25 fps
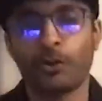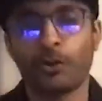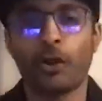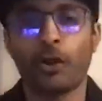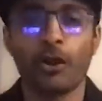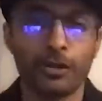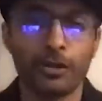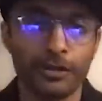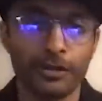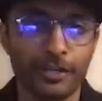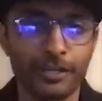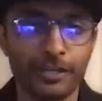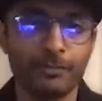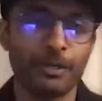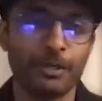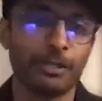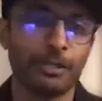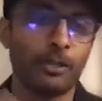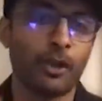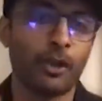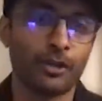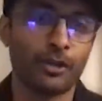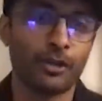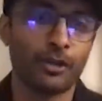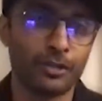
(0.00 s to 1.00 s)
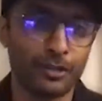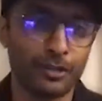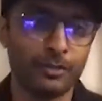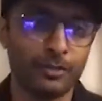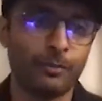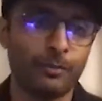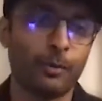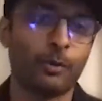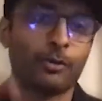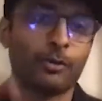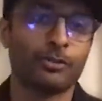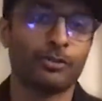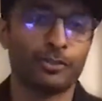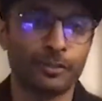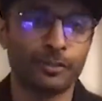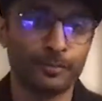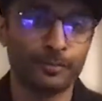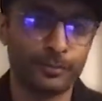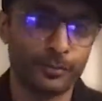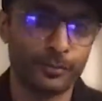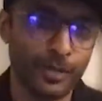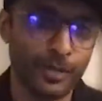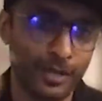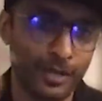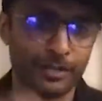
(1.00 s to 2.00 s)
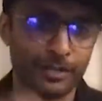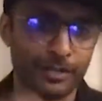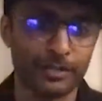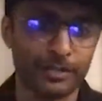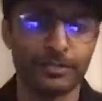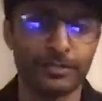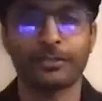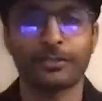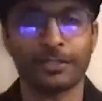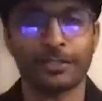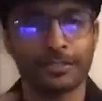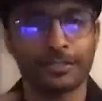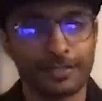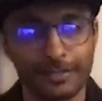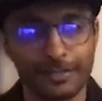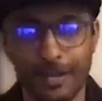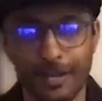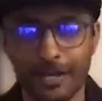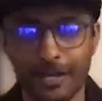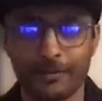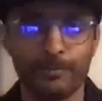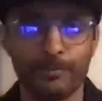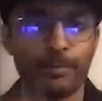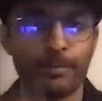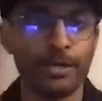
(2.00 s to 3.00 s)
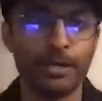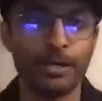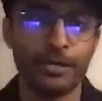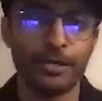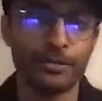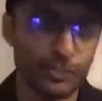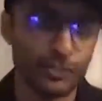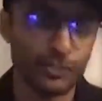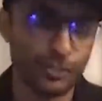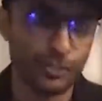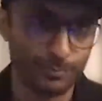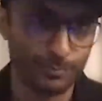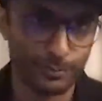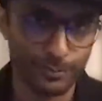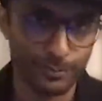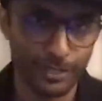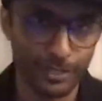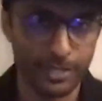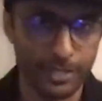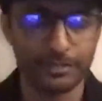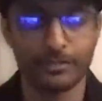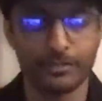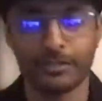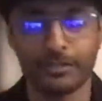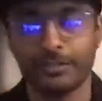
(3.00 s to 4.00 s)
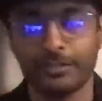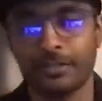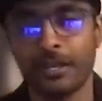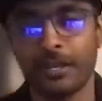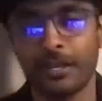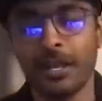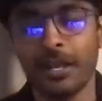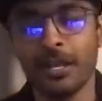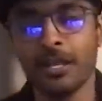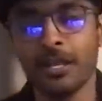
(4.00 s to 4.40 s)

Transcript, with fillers: call and email log into the portal ship today you know things like that bill and ship today things